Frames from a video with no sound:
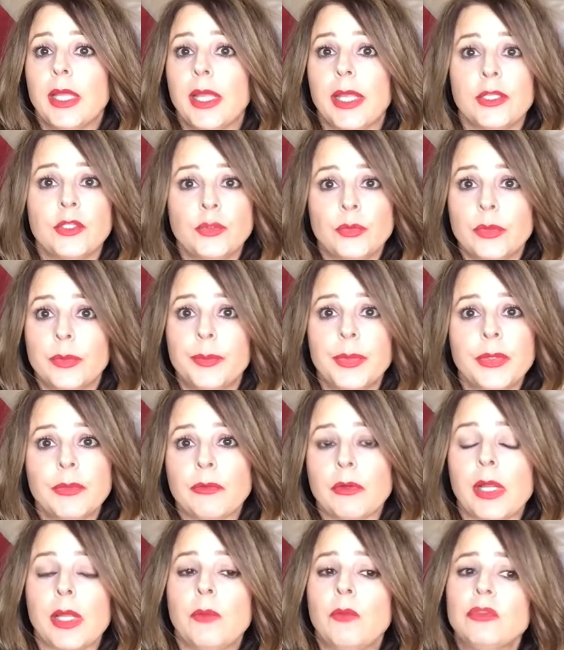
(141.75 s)
and you would be
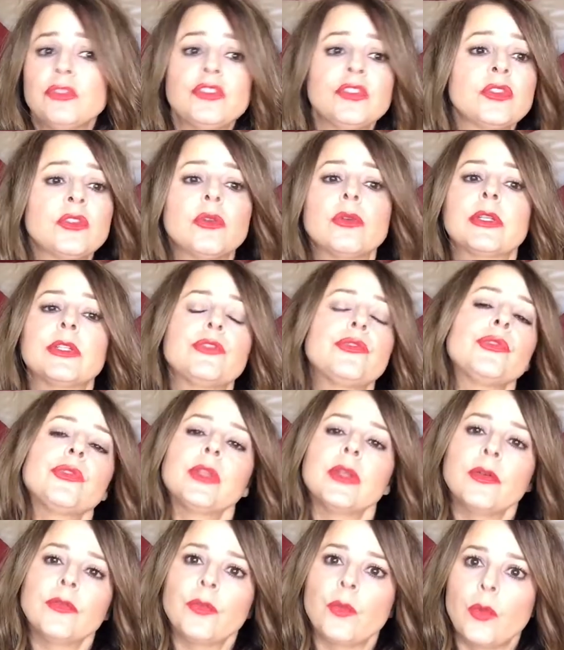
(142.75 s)
right, well, just go get
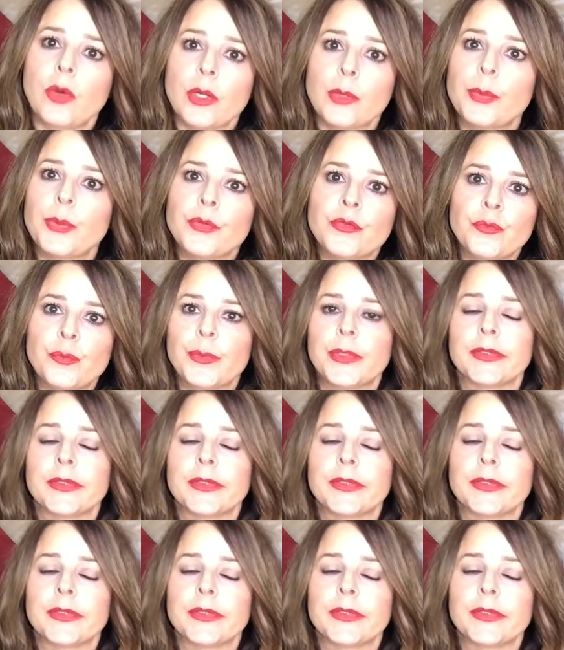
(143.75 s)
yourself a waterproof